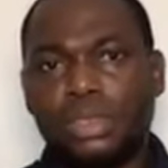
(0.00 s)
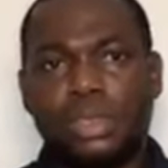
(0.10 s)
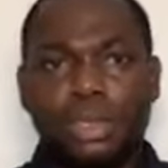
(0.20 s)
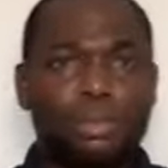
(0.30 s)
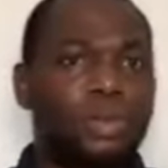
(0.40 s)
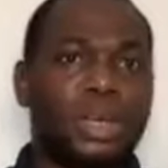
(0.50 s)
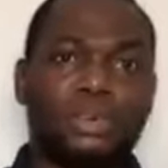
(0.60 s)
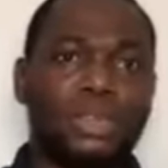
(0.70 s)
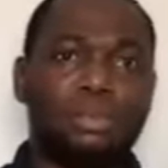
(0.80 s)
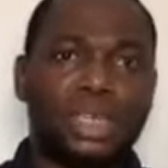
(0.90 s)
Igbo
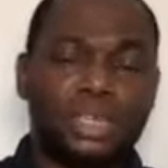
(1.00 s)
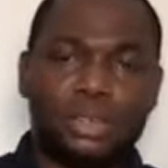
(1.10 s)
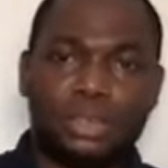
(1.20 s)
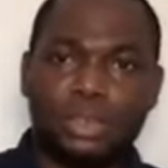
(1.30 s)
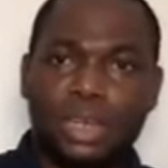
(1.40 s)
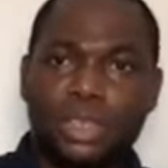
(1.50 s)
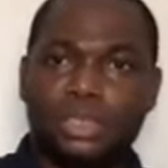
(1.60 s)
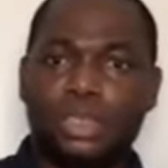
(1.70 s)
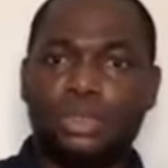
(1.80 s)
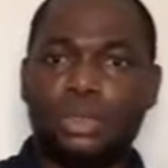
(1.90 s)
are criminals,
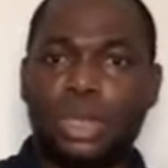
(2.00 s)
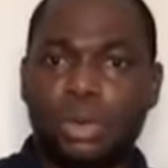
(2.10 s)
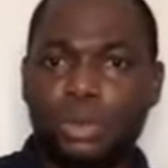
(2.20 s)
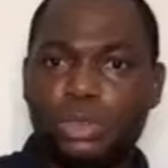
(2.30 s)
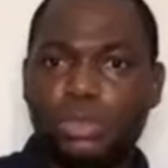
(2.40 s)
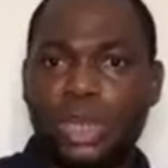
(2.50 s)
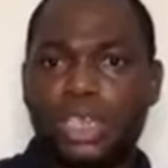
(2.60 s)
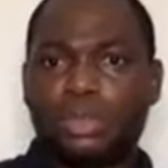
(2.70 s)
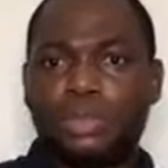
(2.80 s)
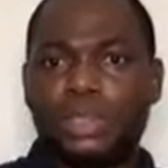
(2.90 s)
guys. So I want you to
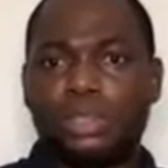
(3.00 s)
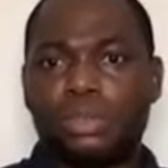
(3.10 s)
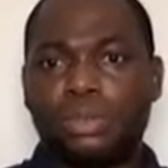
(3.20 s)
ask me.